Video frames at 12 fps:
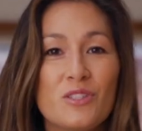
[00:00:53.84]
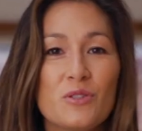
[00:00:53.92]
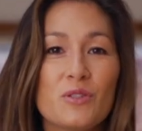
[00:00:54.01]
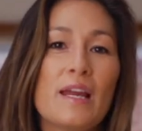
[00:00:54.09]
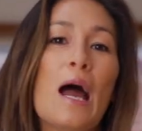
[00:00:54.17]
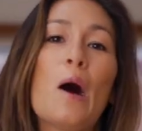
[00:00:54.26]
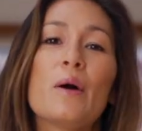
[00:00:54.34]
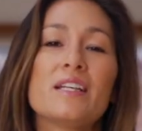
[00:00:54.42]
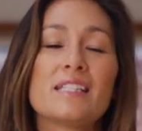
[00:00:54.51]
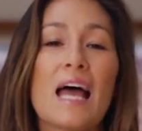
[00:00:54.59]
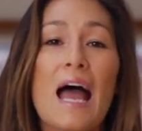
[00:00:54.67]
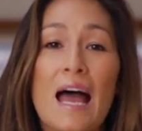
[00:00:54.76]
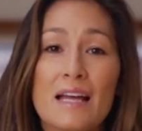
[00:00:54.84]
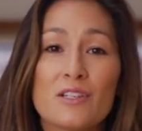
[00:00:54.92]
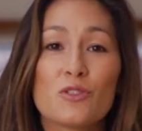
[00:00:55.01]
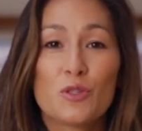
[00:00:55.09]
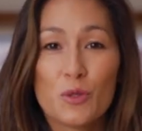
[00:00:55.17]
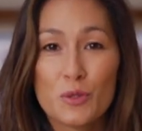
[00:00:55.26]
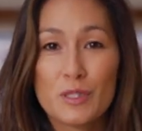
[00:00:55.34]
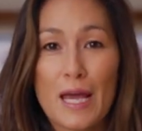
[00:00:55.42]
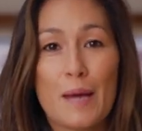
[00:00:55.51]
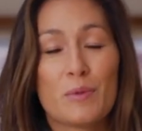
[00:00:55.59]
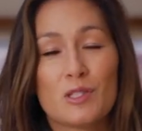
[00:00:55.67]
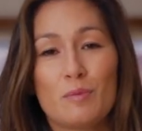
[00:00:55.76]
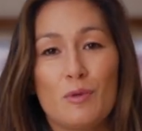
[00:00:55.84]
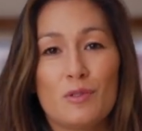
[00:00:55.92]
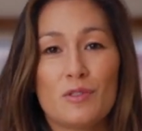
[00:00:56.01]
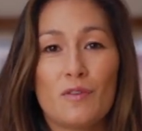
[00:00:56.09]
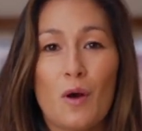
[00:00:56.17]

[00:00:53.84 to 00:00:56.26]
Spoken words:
to do now is add 2 tablespoons of